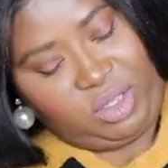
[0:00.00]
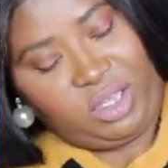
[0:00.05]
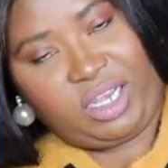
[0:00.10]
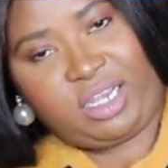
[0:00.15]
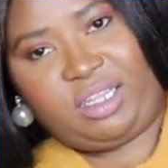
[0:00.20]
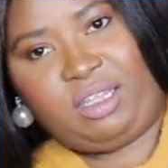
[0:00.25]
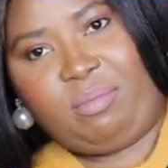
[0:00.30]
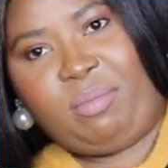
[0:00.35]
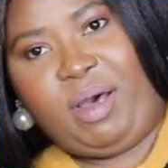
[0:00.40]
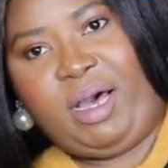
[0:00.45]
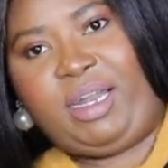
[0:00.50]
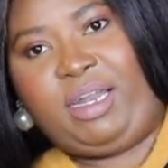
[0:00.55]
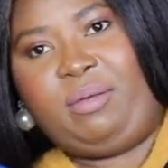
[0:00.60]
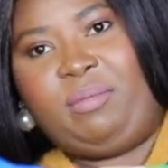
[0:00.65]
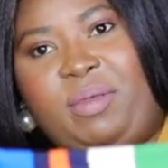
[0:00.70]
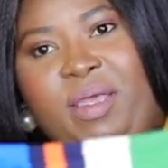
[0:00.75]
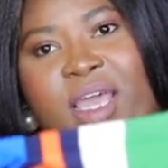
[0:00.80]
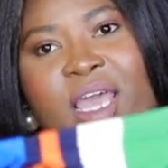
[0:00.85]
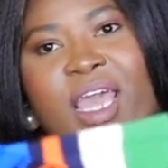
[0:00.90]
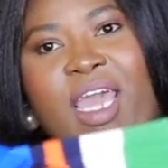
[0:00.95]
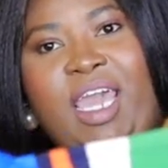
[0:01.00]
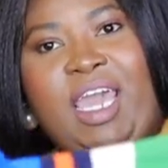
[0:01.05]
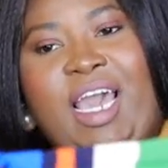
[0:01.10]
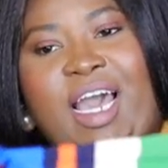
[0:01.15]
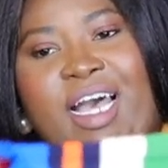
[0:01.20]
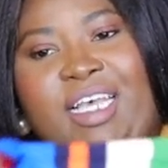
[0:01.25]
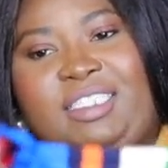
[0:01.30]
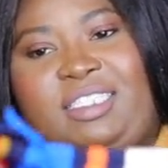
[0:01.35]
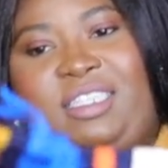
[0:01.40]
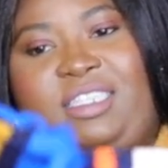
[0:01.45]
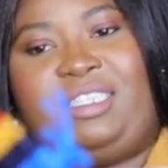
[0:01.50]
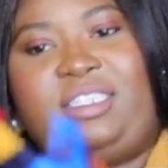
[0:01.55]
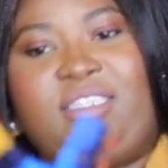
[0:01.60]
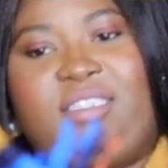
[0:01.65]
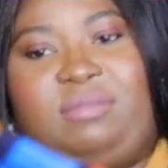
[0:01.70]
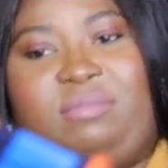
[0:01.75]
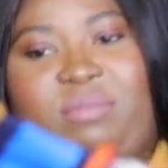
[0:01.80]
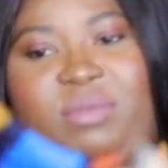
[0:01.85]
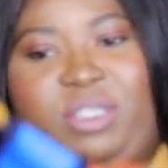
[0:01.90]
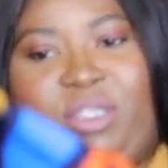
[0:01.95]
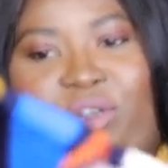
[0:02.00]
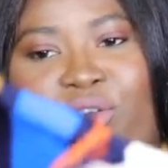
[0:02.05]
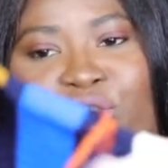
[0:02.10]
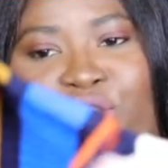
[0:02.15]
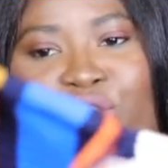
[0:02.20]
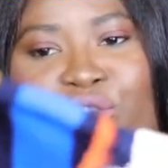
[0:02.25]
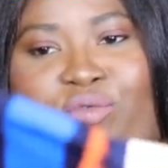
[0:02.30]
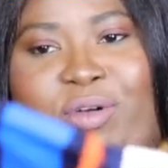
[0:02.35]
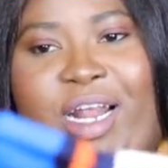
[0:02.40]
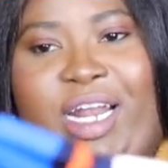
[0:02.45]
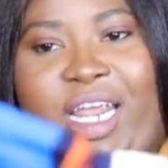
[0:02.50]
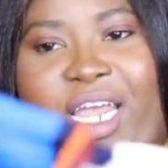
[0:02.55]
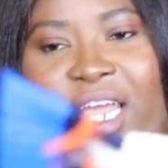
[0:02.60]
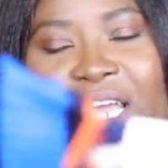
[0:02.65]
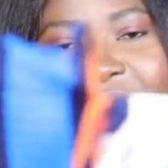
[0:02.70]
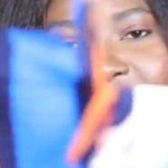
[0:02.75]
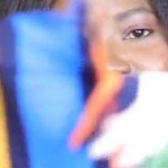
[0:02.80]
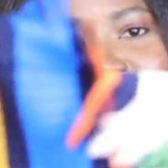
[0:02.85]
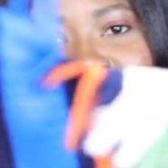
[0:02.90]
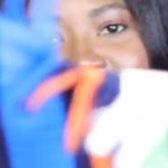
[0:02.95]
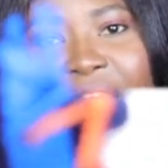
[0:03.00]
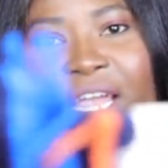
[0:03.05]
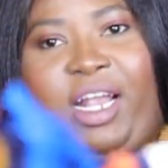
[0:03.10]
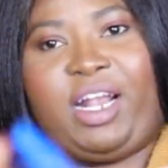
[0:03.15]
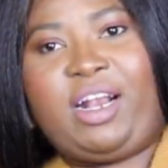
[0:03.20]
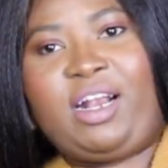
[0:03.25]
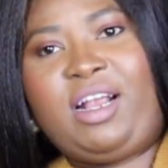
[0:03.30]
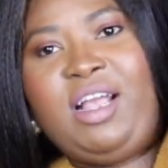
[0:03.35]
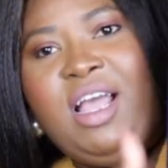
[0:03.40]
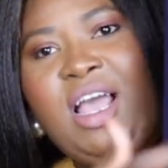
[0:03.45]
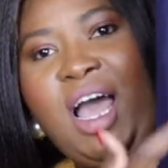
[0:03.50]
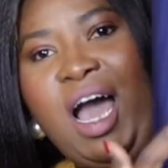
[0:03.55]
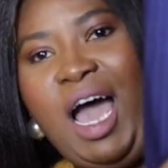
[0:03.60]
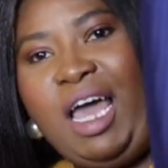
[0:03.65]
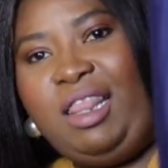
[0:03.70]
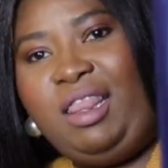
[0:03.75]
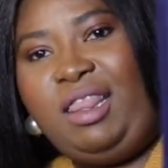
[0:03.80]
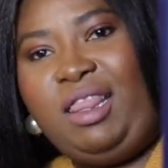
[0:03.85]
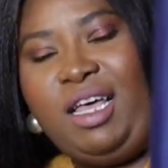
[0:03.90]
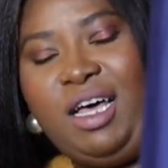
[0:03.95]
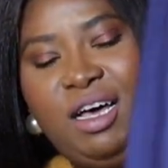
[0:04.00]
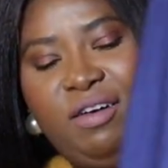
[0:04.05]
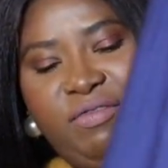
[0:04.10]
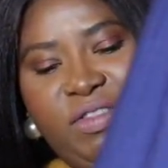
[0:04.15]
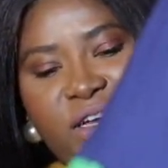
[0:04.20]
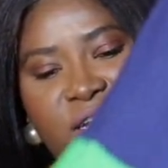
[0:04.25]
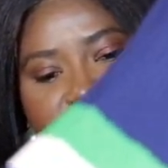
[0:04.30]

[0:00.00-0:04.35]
look at the bottom. It has the little shredding right here. I love the